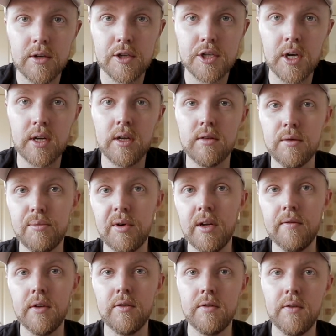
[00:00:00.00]
can check out the
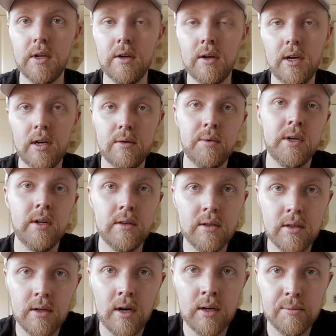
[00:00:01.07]
previous video here when I
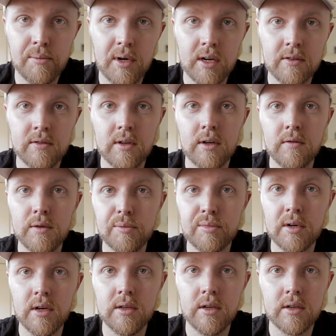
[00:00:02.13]
did the unboxing of the
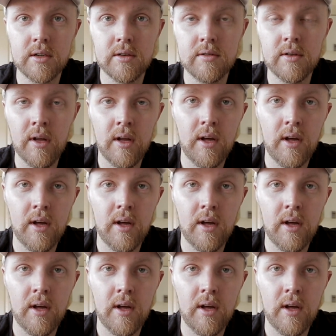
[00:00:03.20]
product.